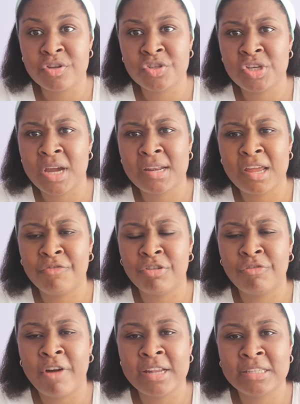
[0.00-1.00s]
and she had
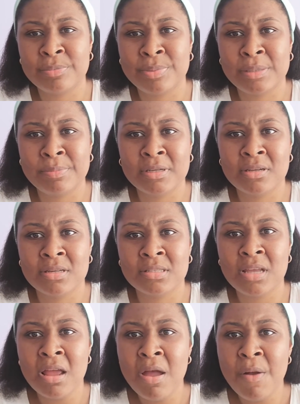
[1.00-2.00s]
every right to be,
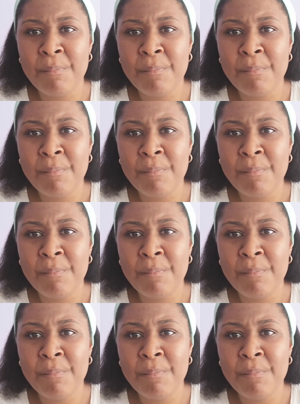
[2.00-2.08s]
because